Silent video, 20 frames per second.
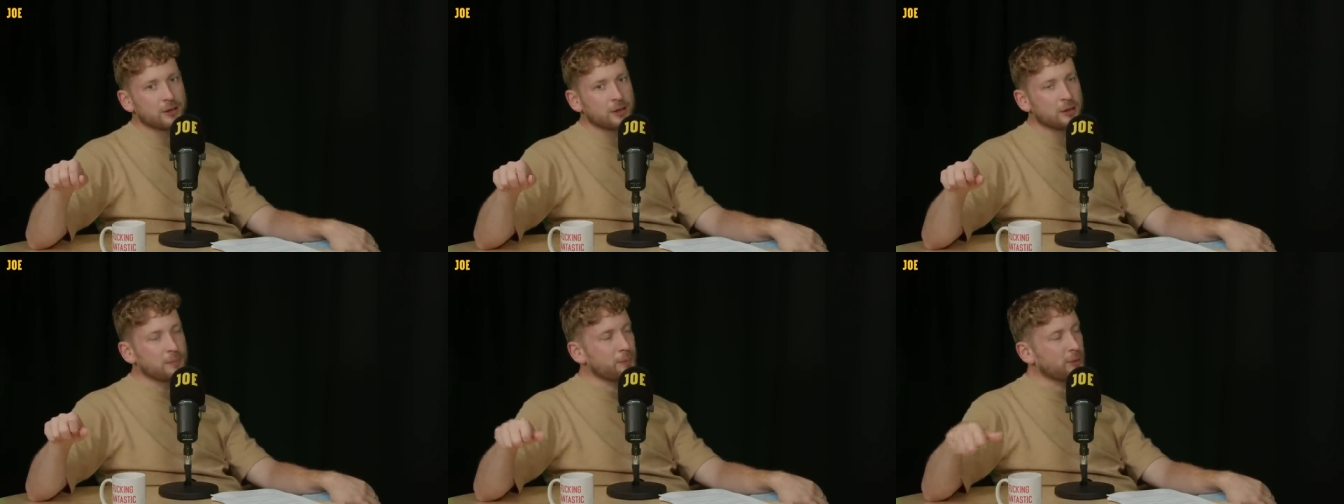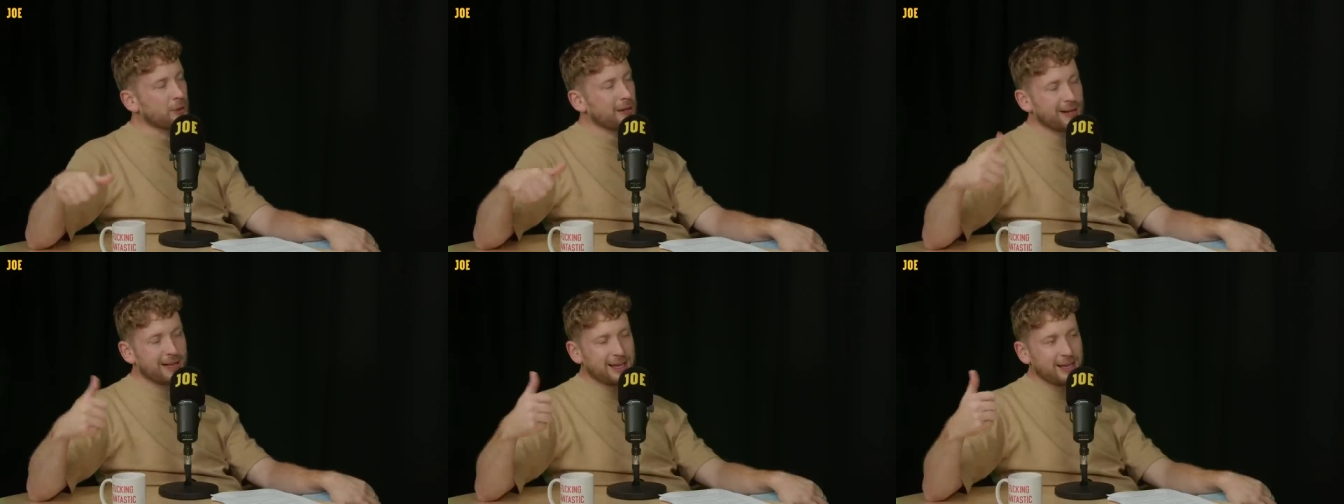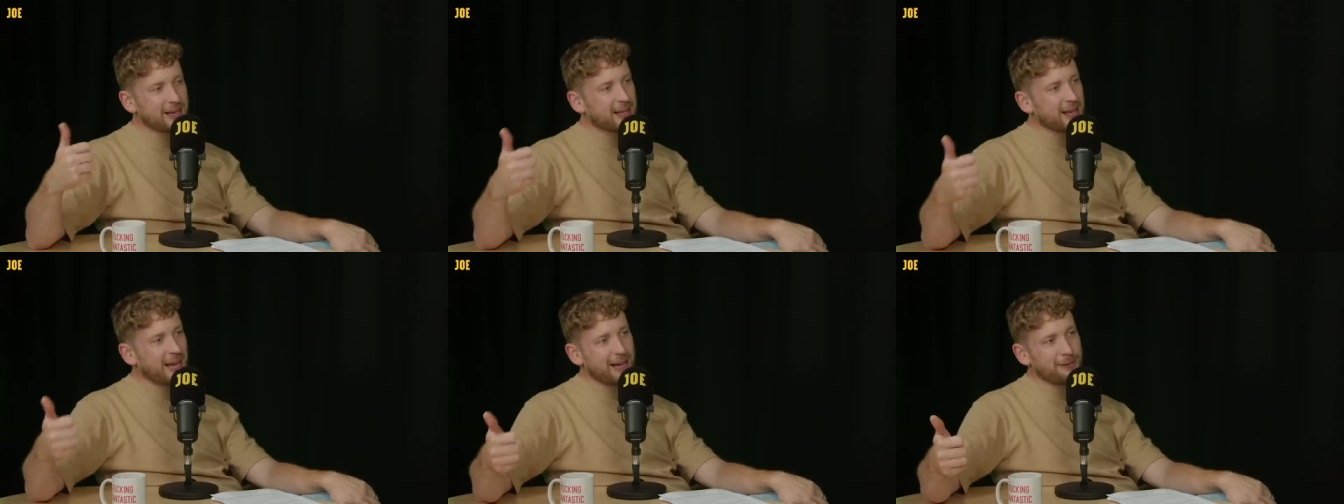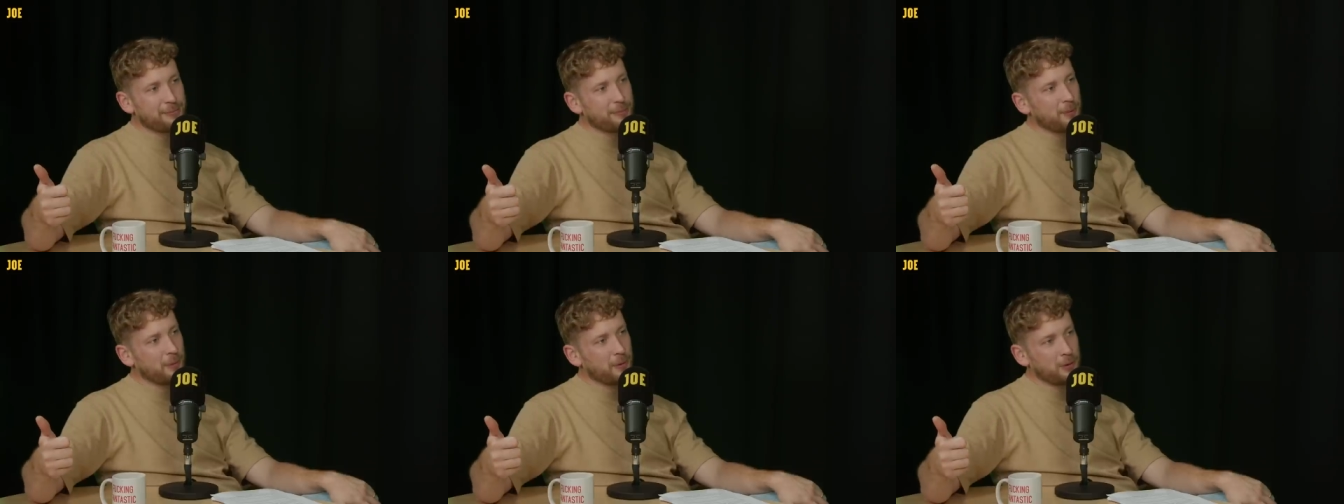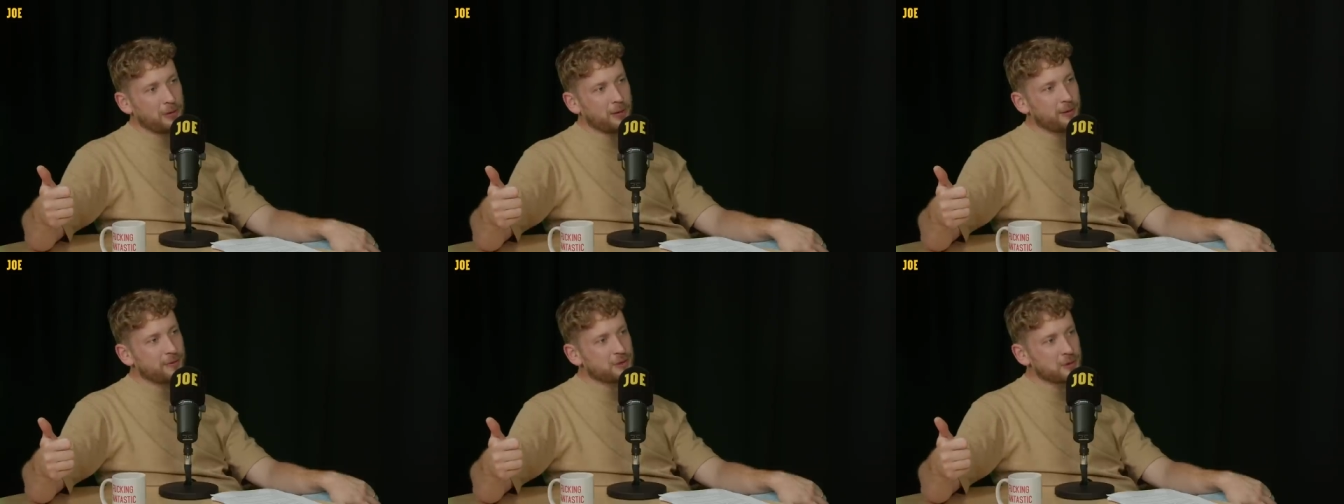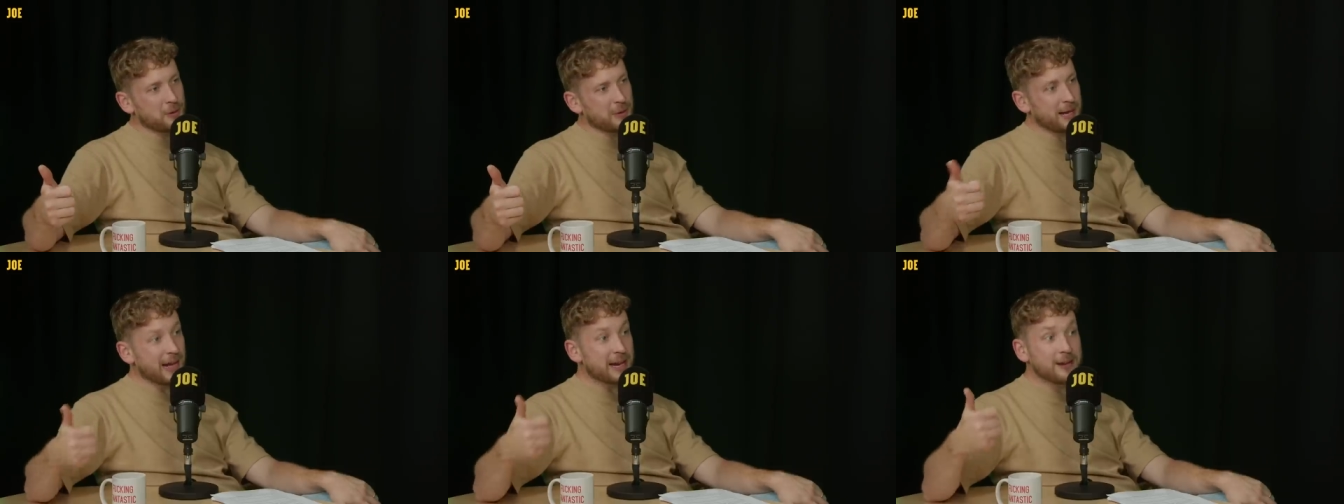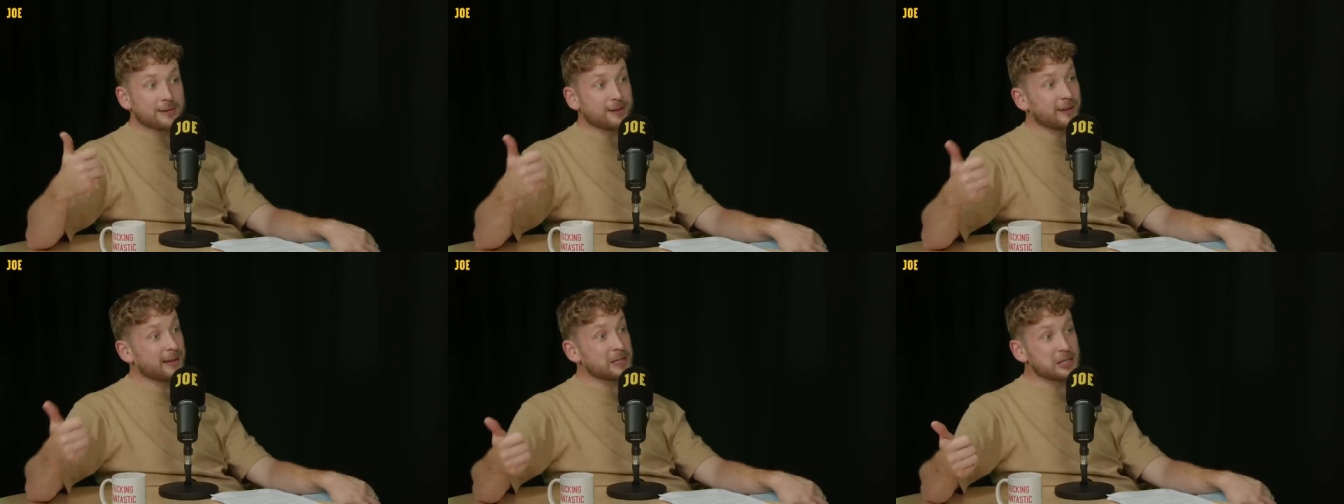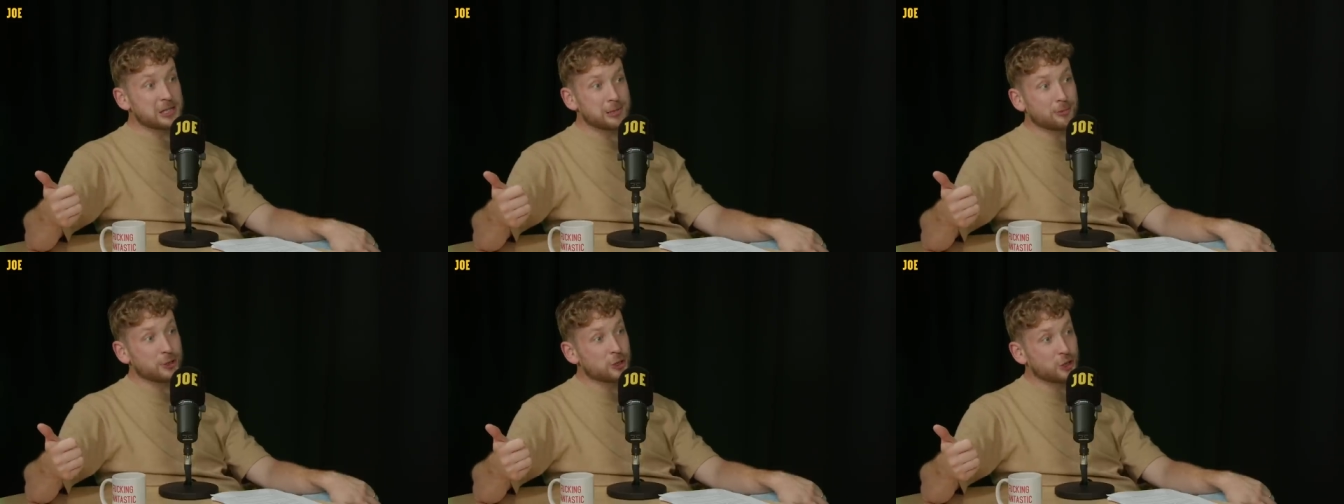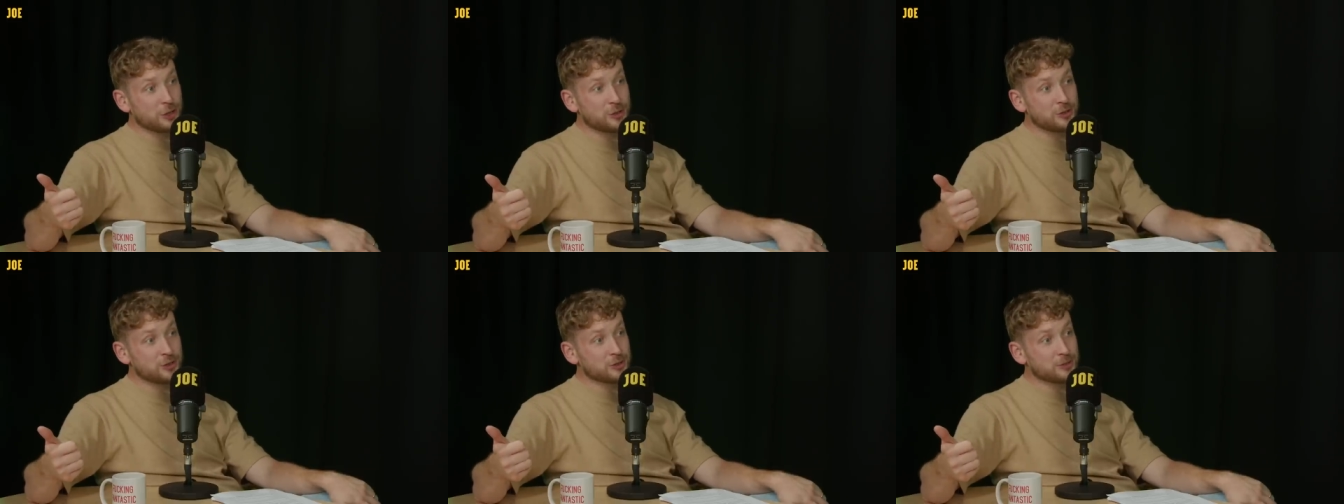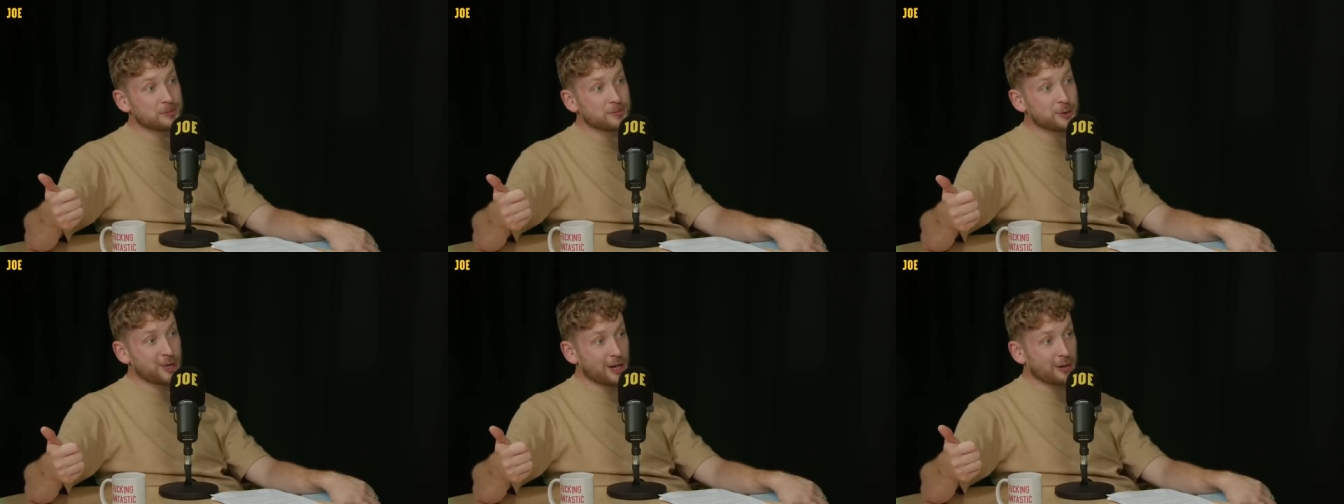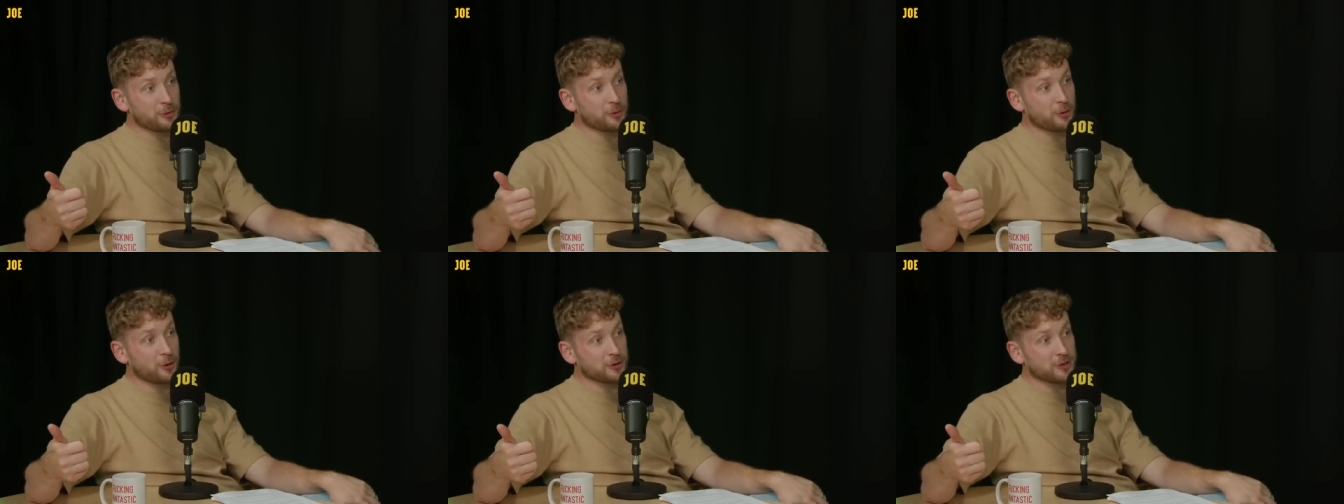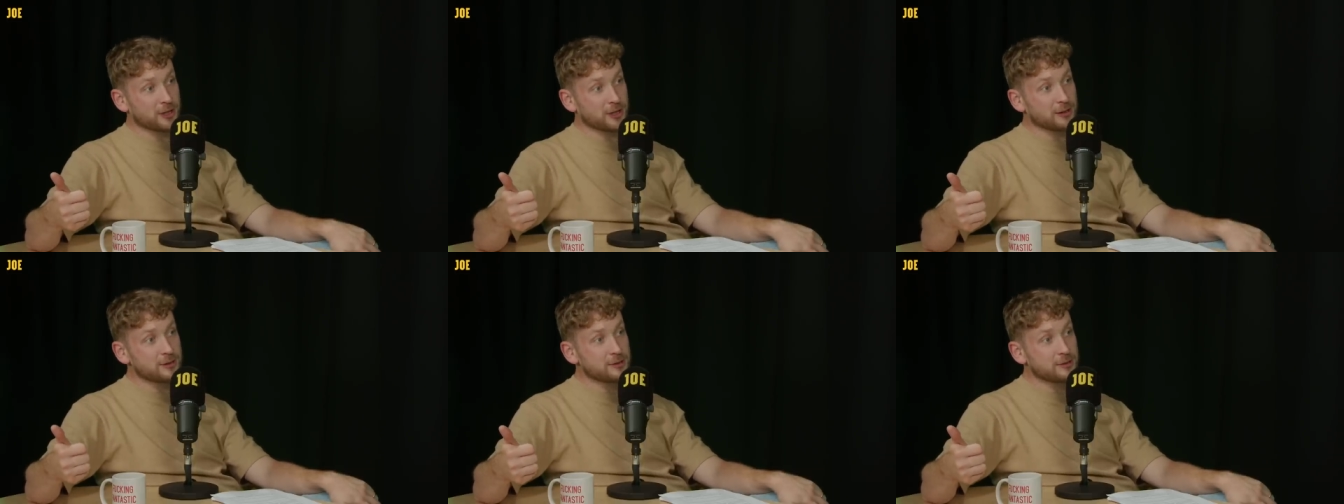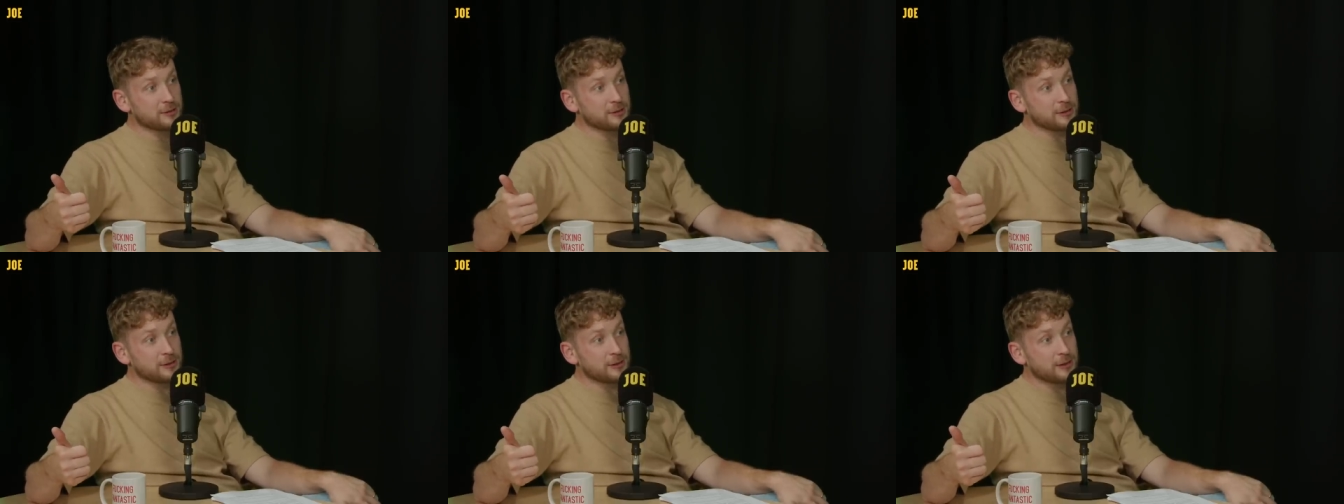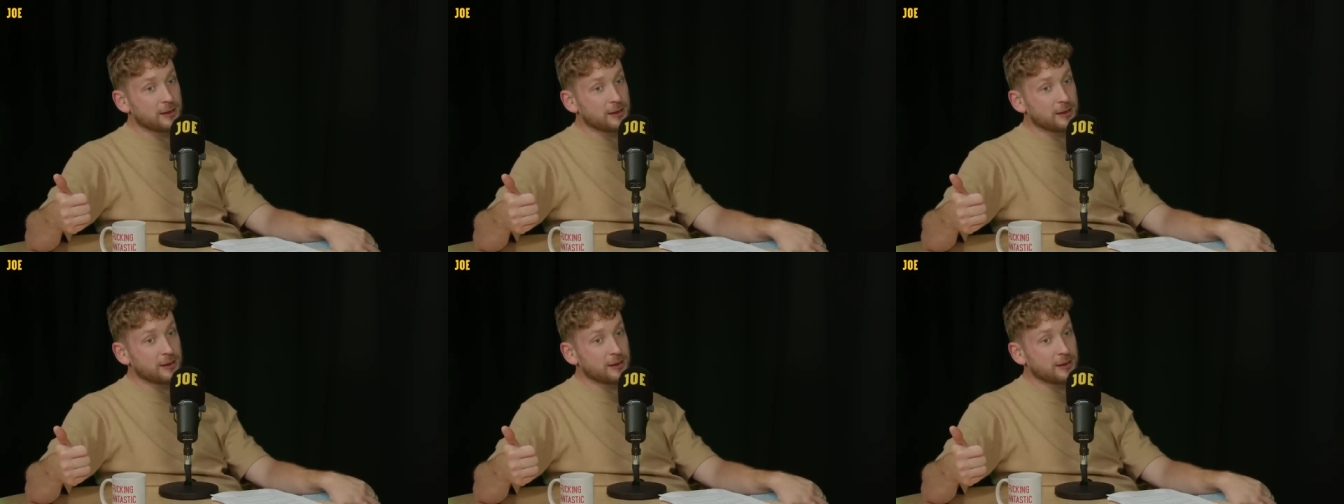completely incapable of doing anything to reduce channel crossings.